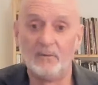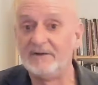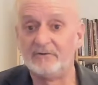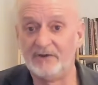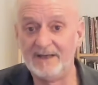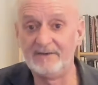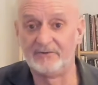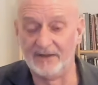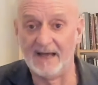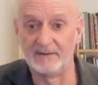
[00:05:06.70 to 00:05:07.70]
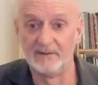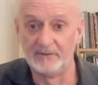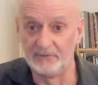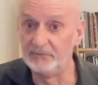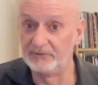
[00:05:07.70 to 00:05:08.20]
can change that
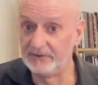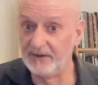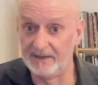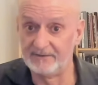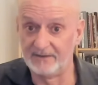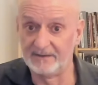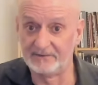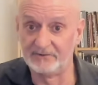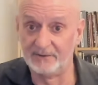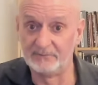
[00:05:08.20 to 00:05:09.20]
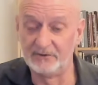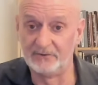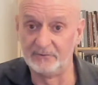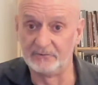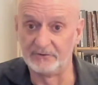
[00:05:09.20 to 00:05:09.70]
using diatonic
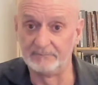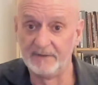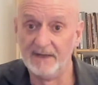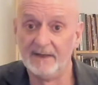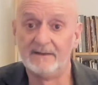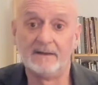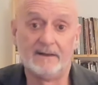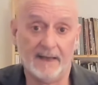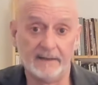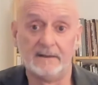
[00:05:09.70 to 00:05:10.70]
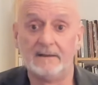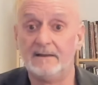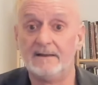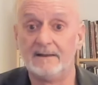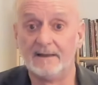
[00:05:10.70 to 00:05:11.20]
substitution to get
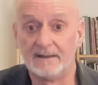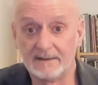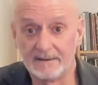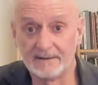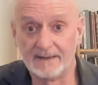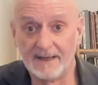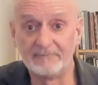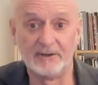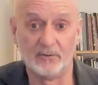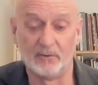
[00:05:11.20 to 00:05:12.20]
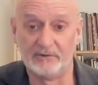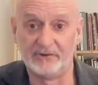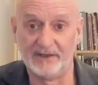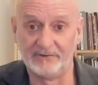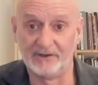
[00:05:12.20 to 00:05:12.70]
every chord
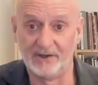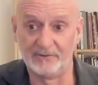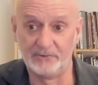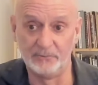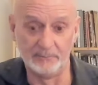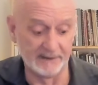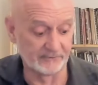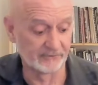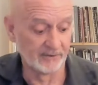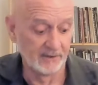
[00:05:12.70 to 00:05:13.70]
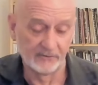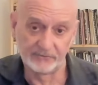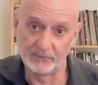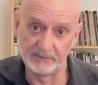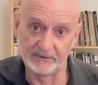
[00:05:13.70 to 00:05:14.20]
changing on 2 beats.
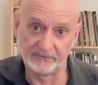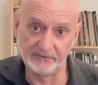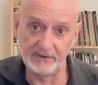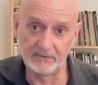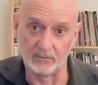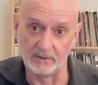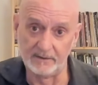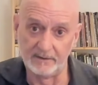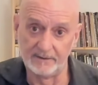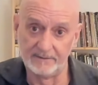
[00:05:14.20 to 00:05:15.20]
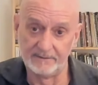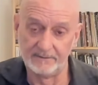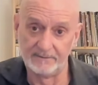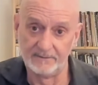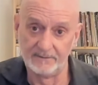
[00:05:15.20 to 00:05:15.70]
So with the C chord,
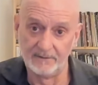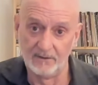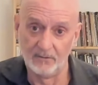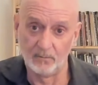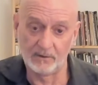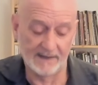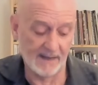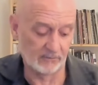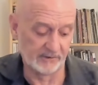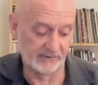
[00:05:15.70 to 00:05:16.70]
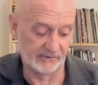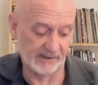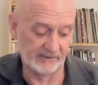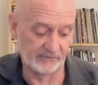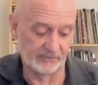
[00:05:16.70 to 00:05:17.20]
we're now going to
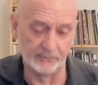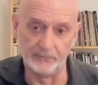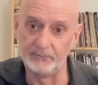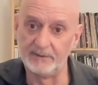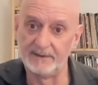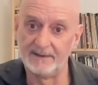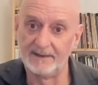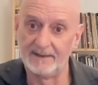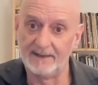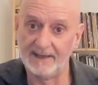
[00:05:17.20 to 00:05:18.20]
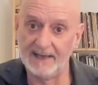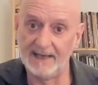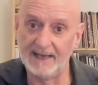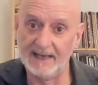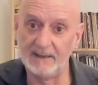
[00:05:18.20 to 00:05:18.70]
change to
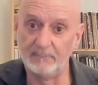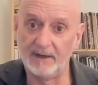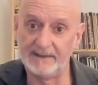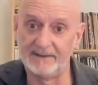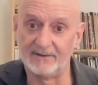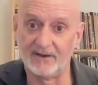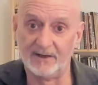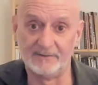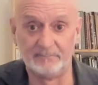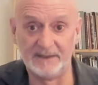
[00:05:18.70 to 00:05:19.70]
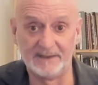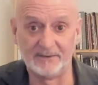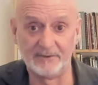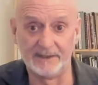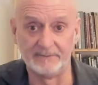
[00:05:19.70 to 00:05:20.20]
A minor on beat
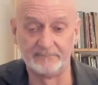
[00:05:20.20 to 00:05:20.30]
3.